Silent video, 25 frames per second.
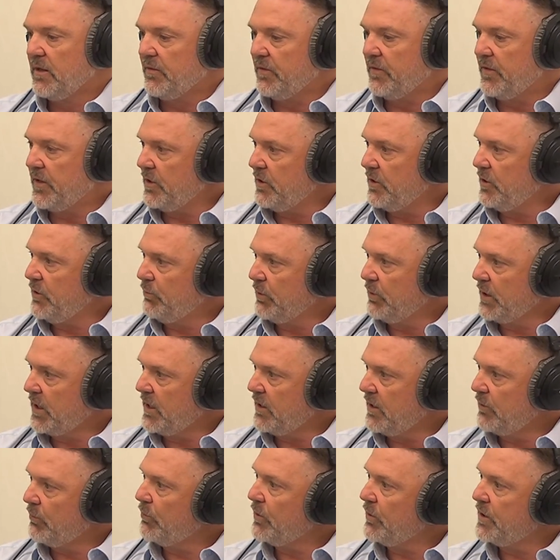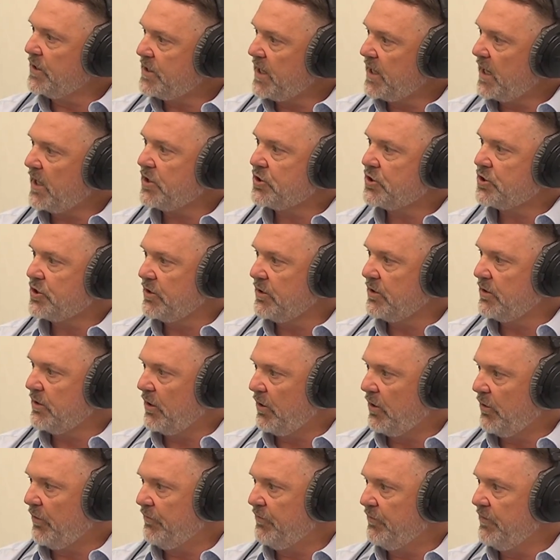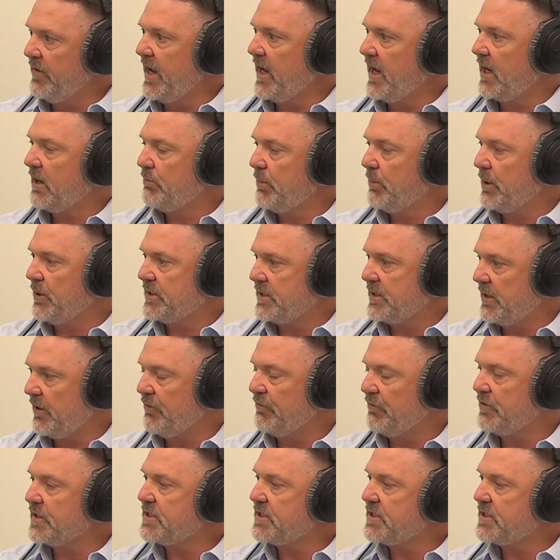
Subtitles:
that you would get a reduction of neck by over